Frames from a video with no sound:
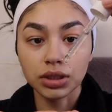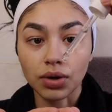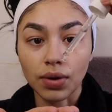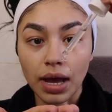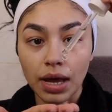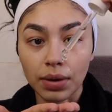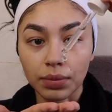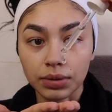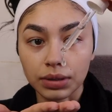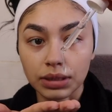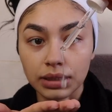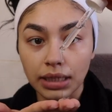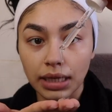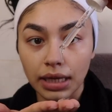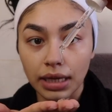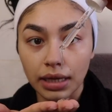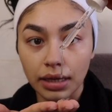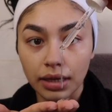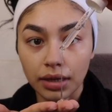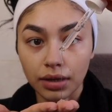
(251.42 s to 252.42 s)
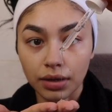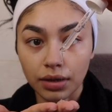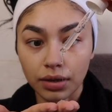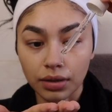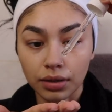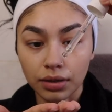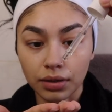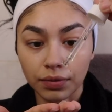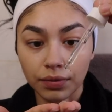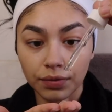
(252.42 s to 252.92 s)
So I will take
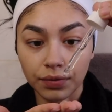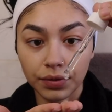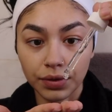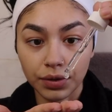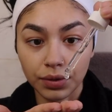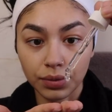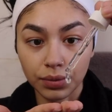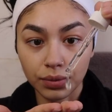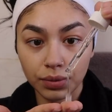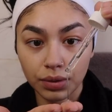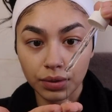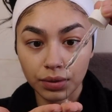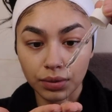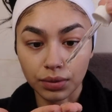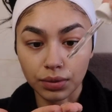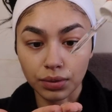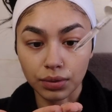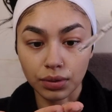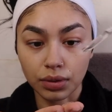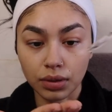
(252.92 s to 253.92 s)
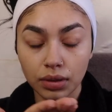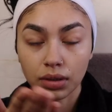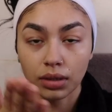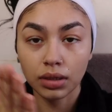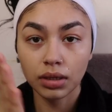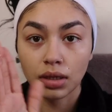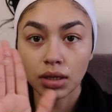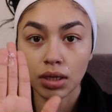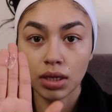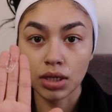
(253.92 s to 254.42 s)
a few little
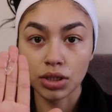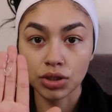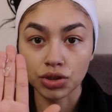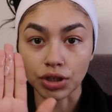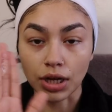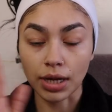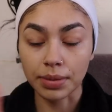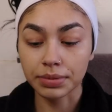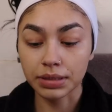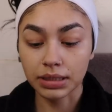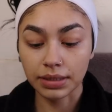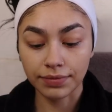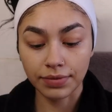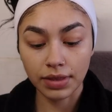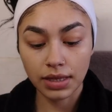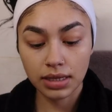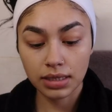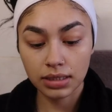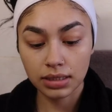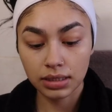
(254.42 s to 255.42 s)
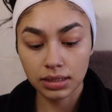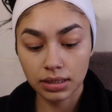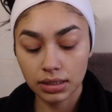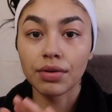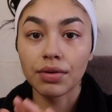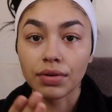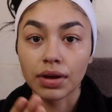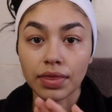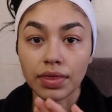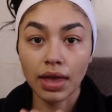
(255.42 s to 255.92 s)
drops of this.
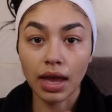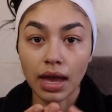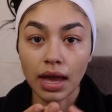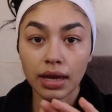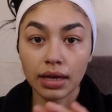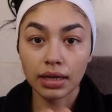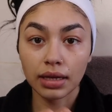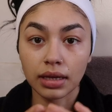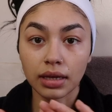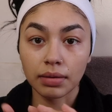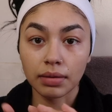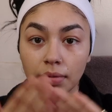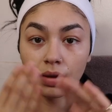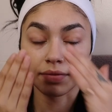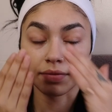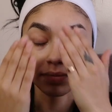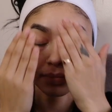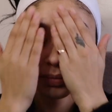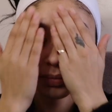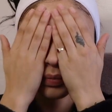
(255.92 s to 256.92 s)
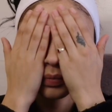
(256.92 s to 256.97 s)
I run that in my...